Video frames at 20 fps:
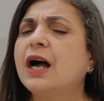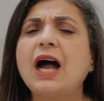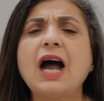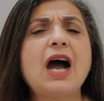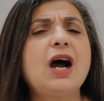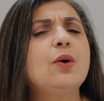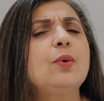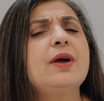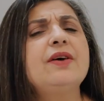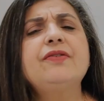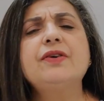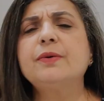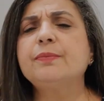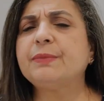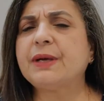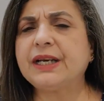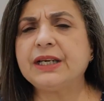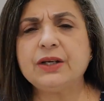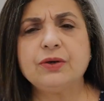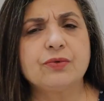however
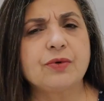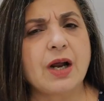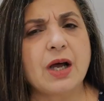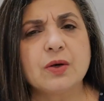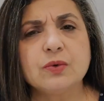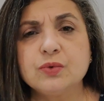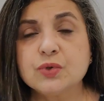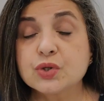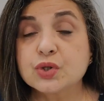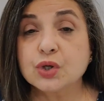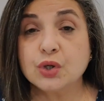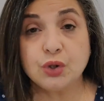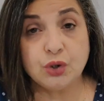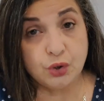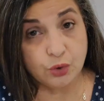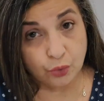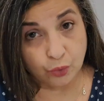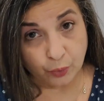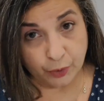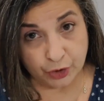many rounds
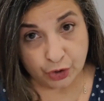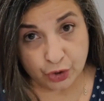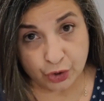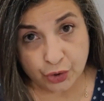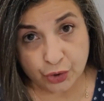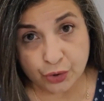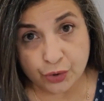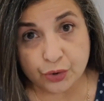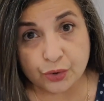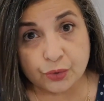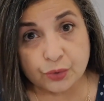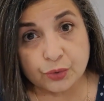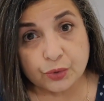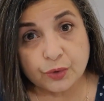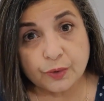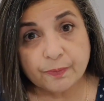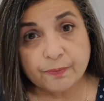you wish to do.